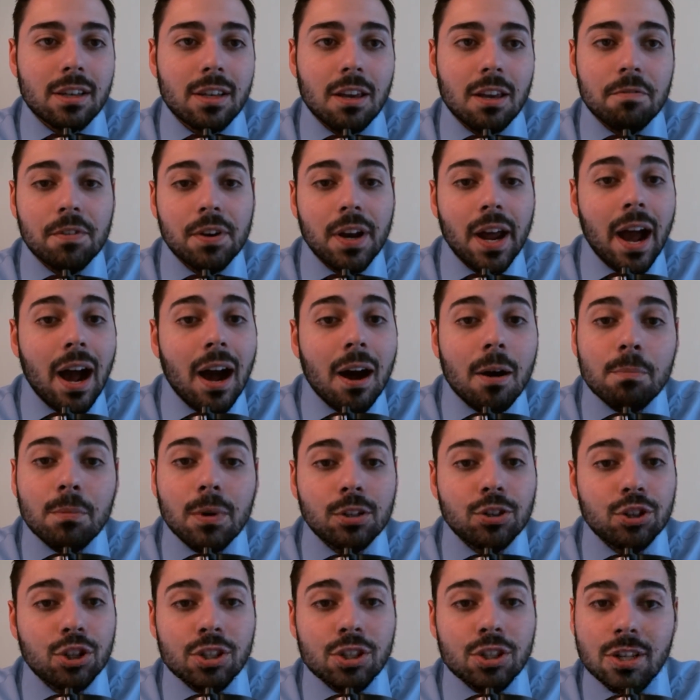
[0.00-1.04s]
given how
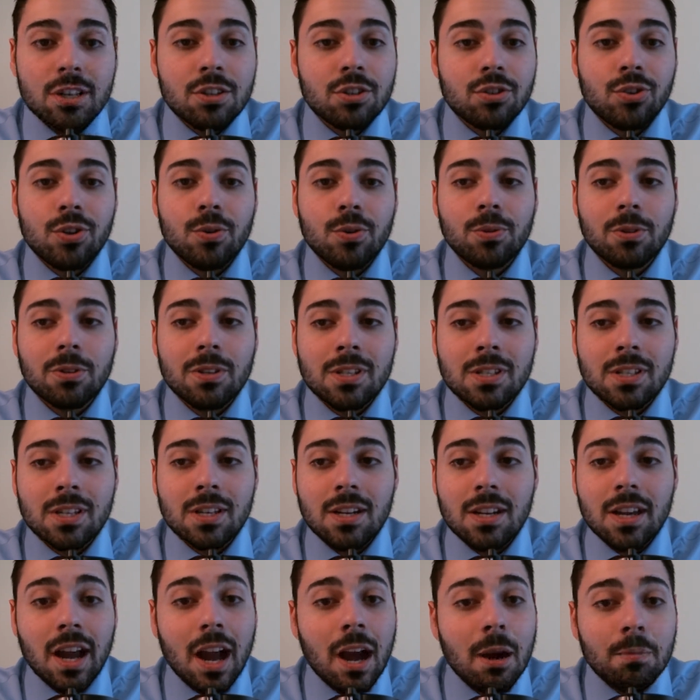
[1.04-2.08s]
much his history with the
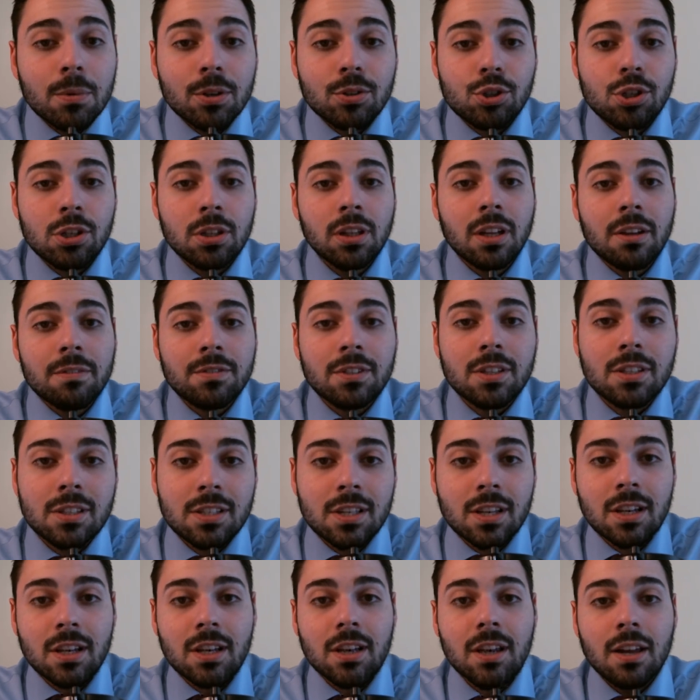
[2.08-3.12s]
city, how much he loves the
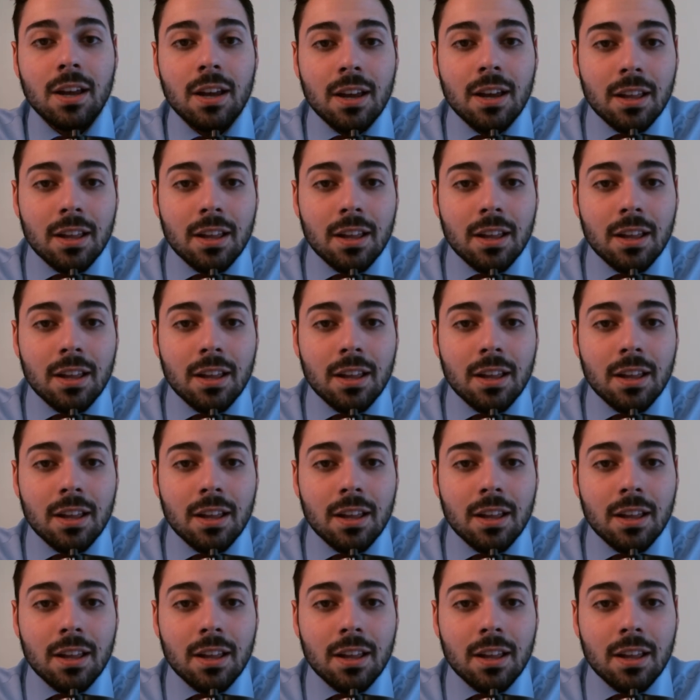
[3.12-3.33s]
city,